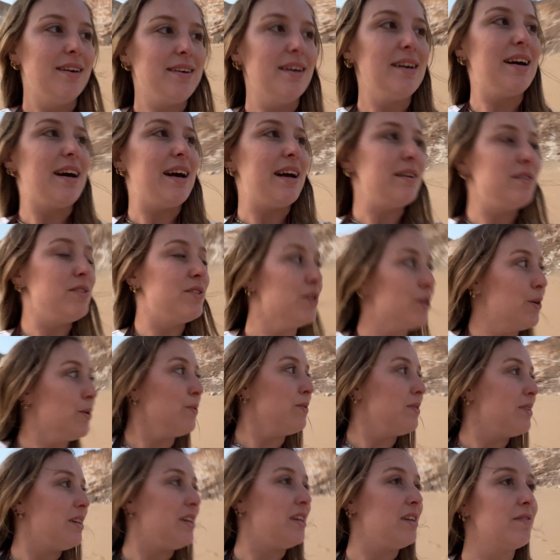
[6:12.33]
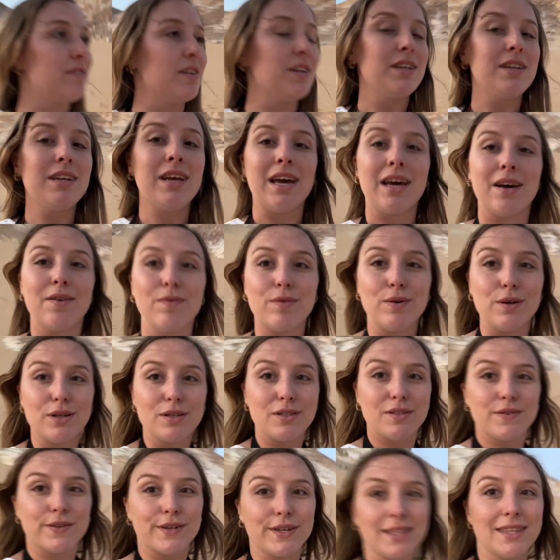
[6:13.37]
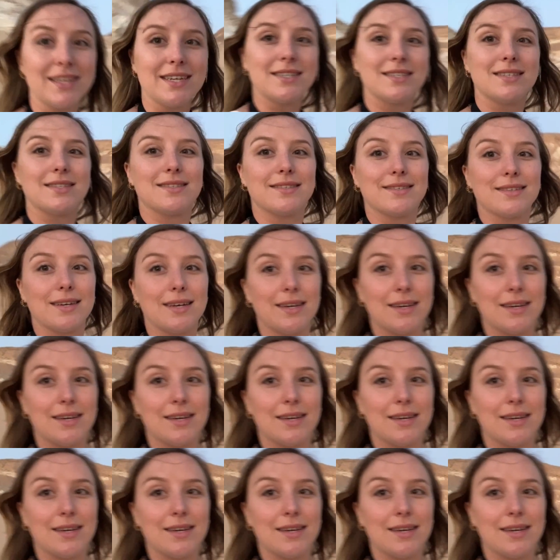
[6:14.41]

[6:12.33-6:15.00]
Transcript: I don't even have words for this.